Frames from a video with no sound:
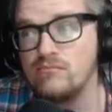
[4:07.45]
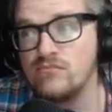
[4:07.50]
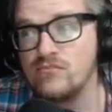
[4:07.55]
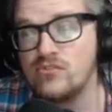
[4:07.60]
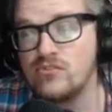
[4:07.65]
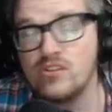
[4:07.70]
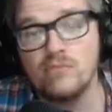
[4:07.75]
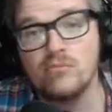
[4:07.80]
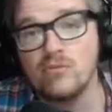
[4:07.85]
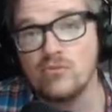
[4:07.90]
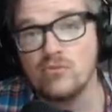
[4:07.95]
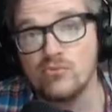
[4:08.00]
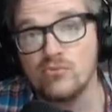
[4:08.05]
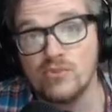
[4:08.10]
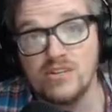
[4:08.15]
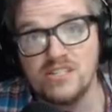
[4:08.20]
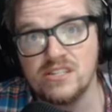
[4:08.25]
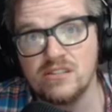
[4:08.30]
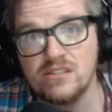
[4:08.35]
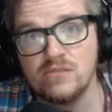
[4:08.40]
simple
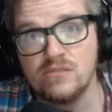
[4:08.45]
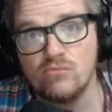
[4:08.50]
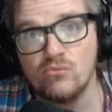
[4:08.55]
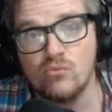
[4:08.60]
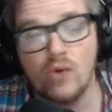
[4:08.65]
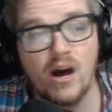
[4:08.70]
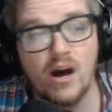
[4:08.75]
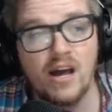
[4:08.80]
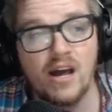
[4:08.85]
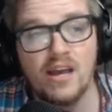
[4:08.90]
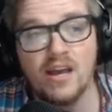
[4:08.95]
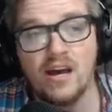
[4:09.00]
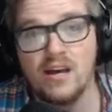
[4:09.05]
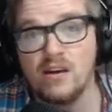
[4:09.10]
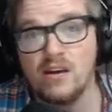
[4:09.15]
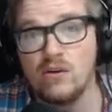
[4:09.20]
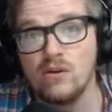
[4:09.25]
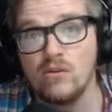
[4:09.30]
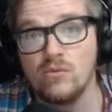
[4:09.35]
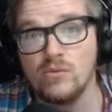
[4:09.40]
reason why I
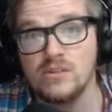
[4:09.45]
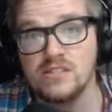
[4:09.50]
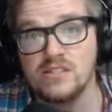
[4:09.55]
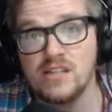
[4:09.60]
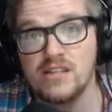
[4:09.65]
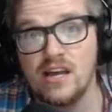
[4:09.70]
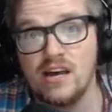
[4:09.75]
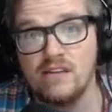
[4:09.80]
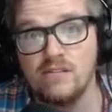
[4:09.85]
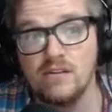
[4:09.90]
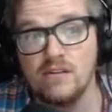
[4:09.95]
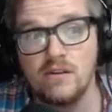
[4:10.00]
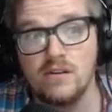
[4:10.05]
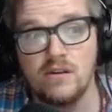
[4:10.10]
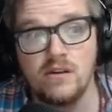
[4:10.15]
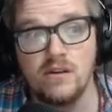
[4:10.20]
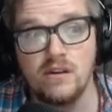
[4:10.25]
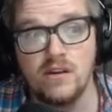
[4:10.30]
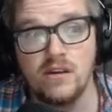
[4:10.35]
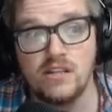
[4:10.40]
always have
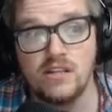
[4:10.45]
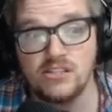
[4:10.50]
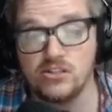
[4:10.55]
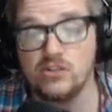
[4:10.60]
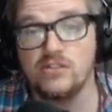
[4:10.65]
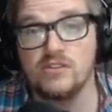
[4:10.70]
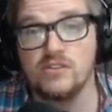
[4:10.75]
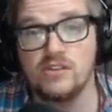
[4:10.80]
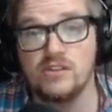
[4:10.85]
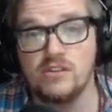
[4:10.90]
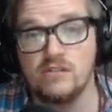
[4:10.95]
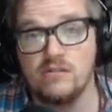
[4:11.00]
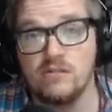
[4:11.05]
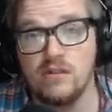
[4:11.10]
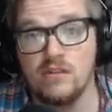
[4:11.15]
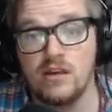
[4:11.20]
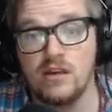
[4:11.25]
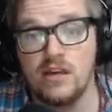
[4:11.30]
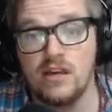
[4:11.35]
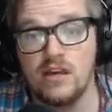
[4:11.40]
enchanting
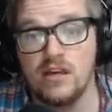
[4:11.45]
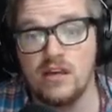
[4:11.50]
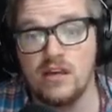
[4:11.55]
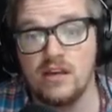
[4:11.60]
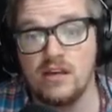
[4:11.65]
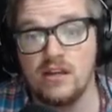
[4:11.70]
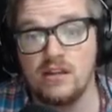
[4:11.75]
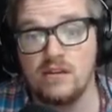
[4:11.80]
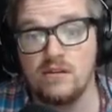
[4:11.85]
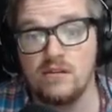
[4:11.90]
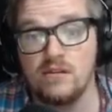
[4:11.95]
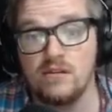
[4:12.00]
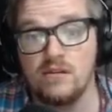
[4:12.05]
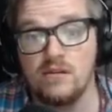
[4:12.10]
and